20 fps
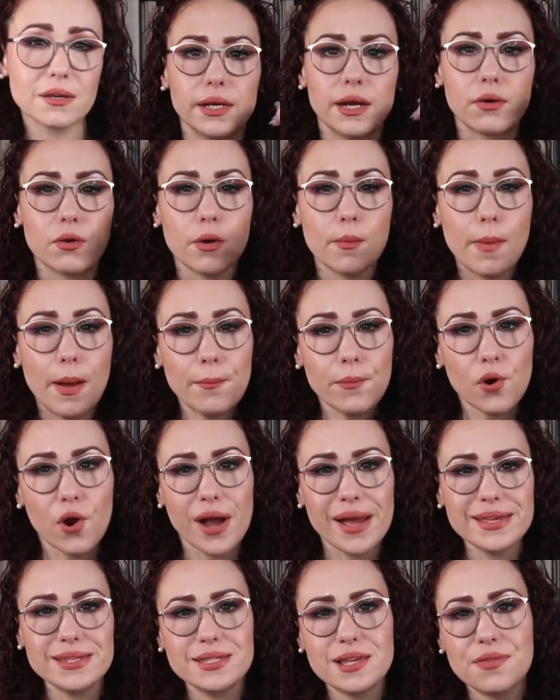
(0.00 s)
Now, remember,
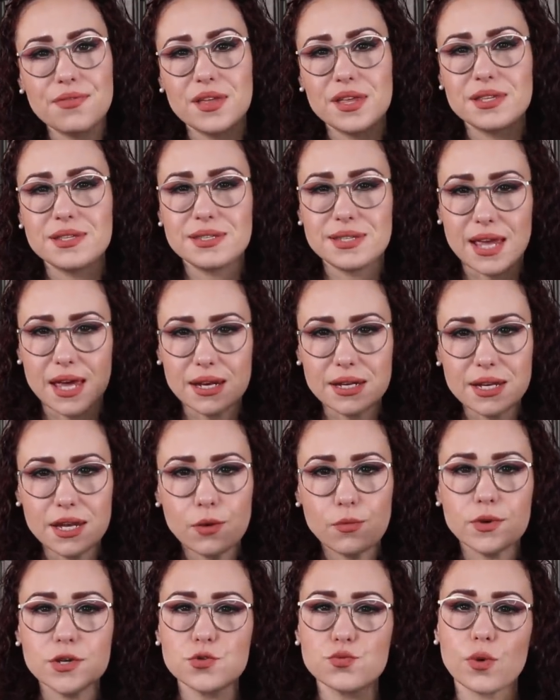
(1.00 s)
I said that Sandy
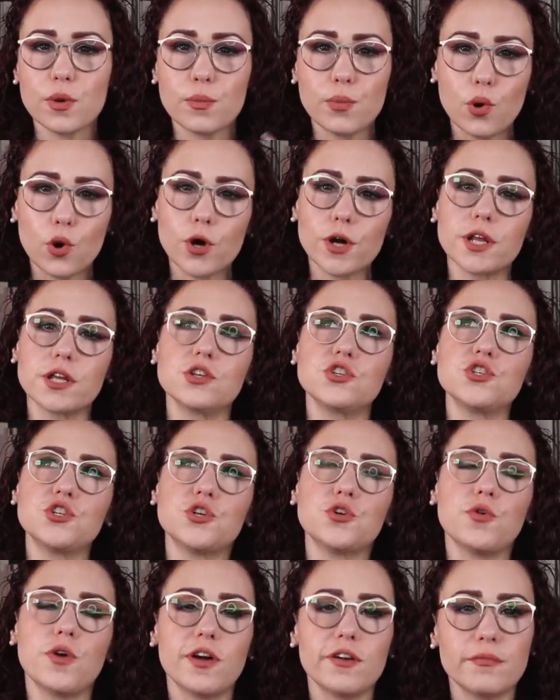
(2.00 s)
was reported
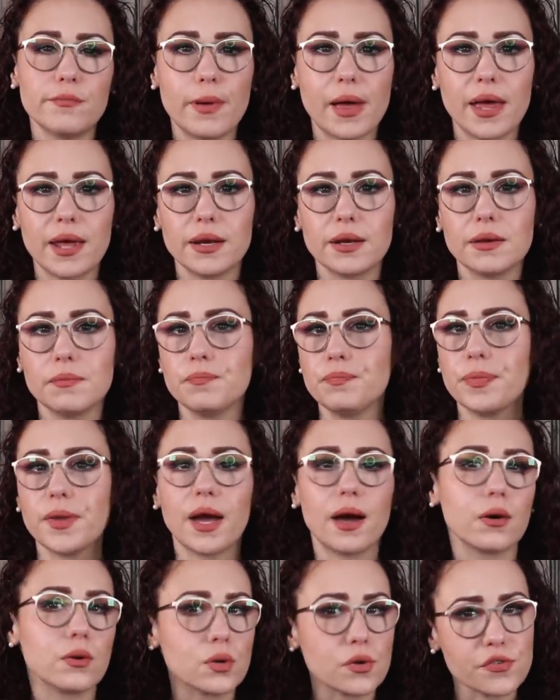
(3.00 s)
to have been
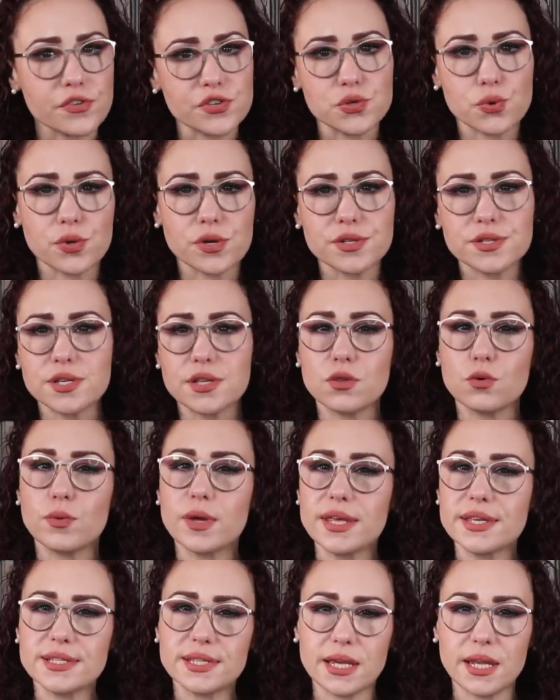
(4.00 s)
out of sorts in the
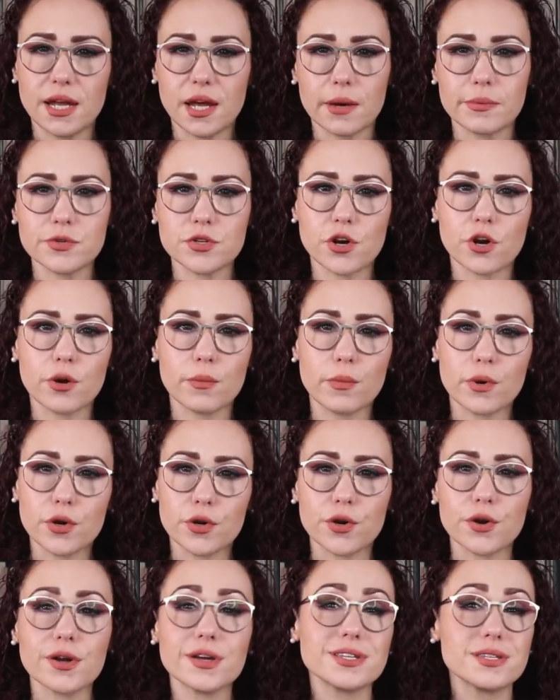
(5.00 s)
weeks leading up to her
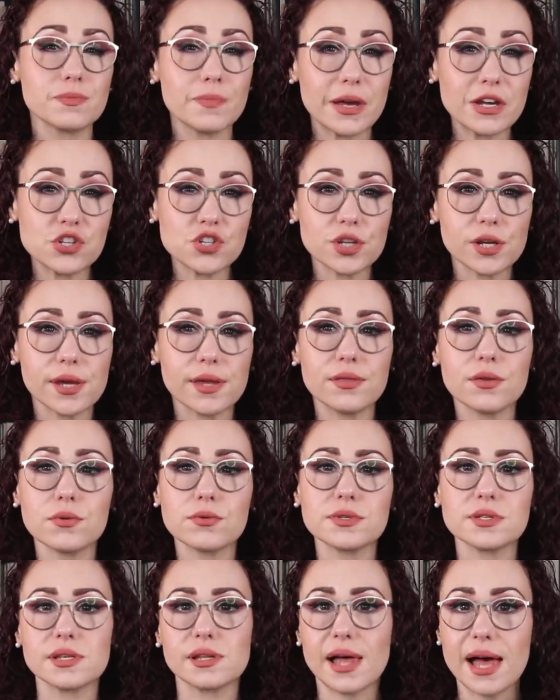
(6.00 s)
murder, especially
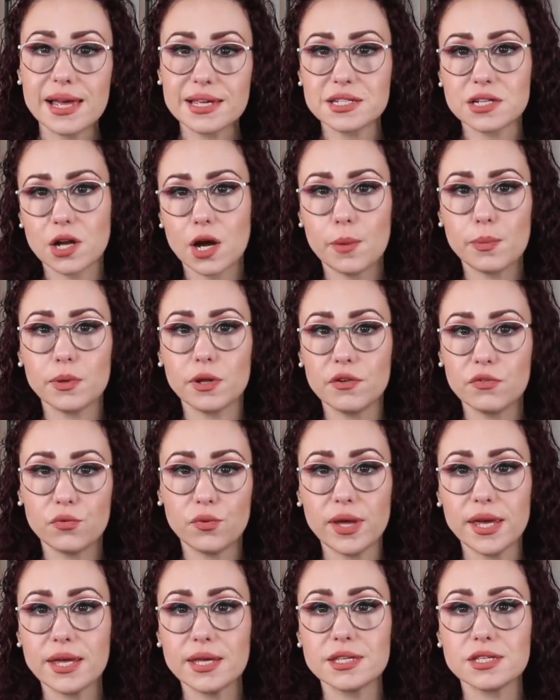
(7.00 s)
those last couple of
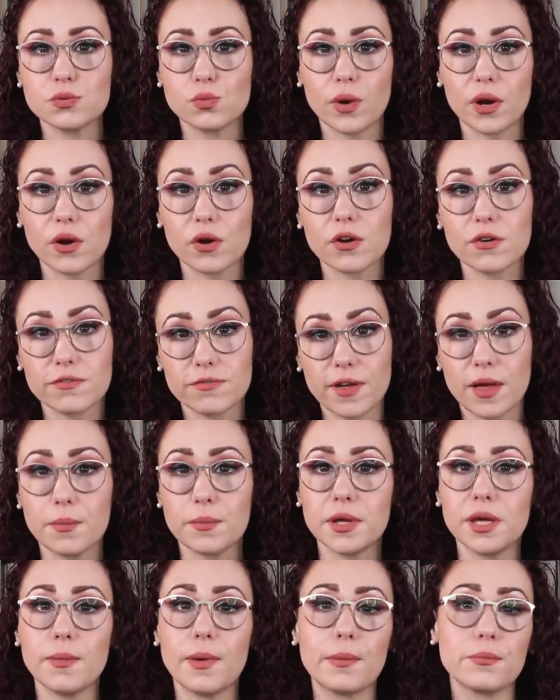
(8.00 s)
weeks where her
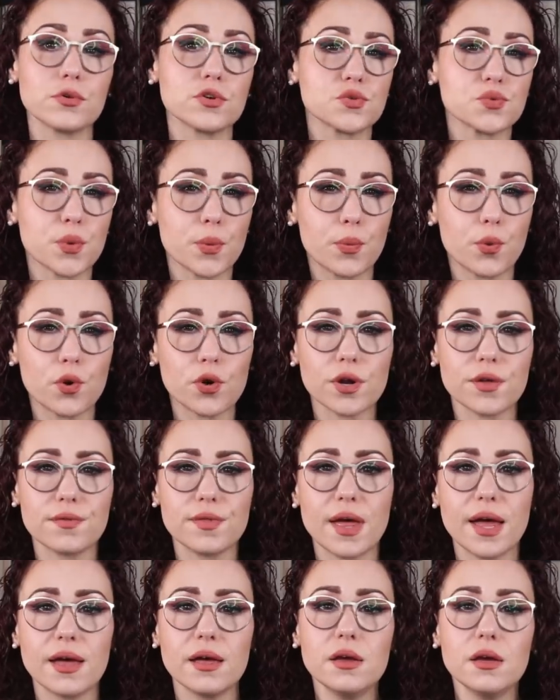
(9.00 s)
family members reported
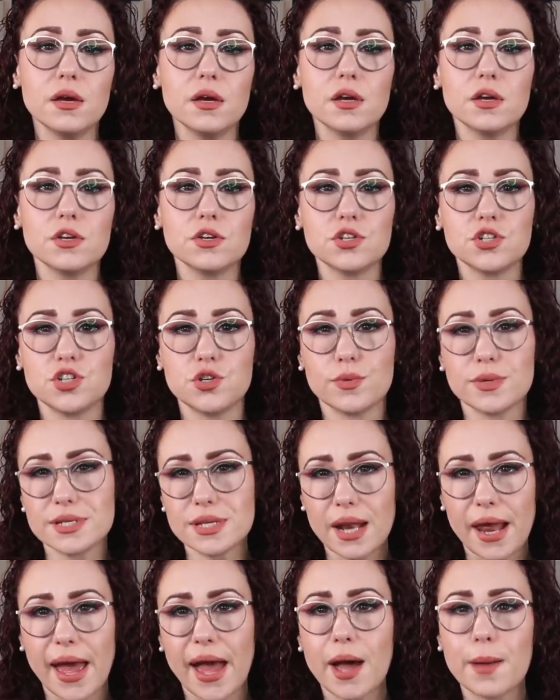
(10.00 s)
that she
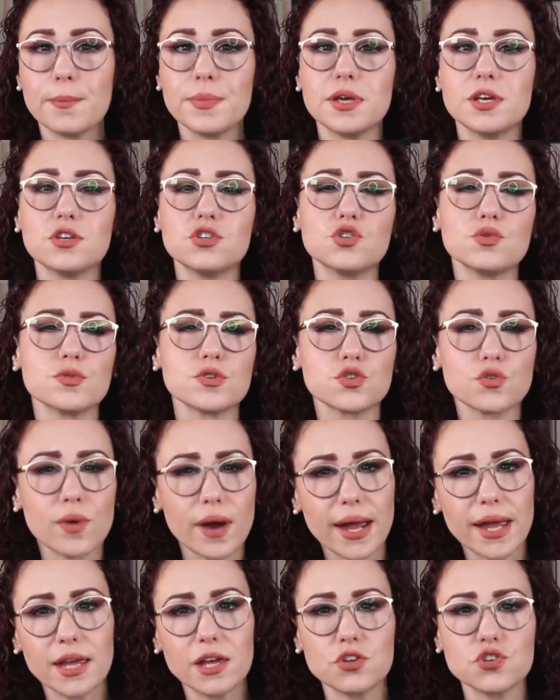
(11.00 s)
wasn't happy, she was
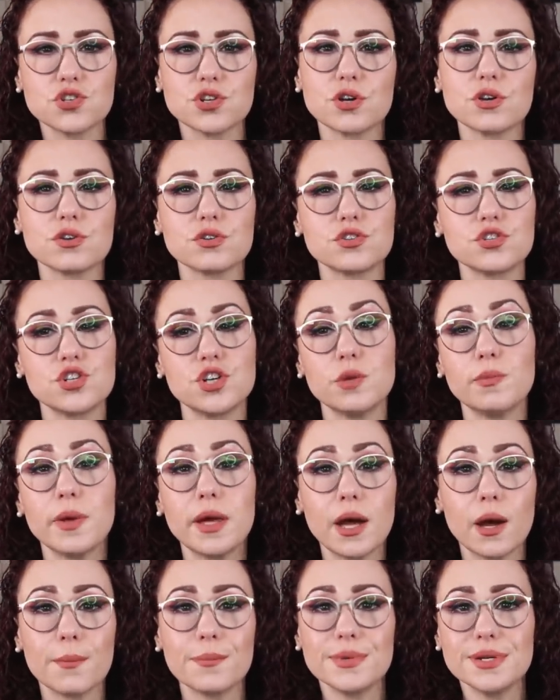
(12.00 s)
crying at church, she'd
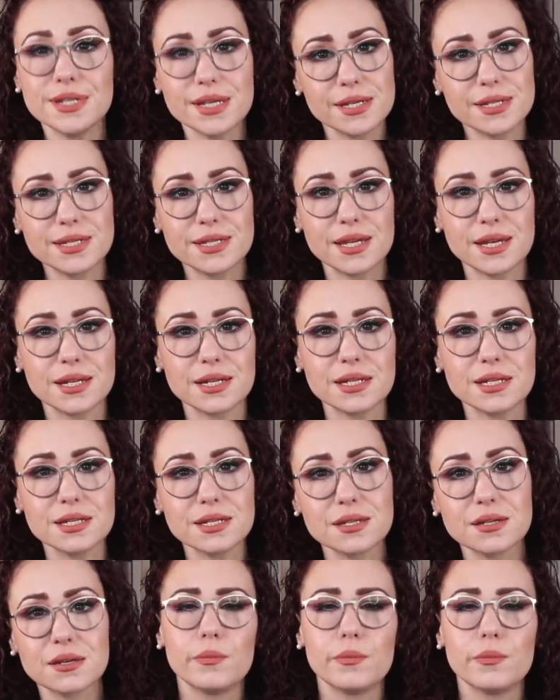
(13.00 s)
become distant.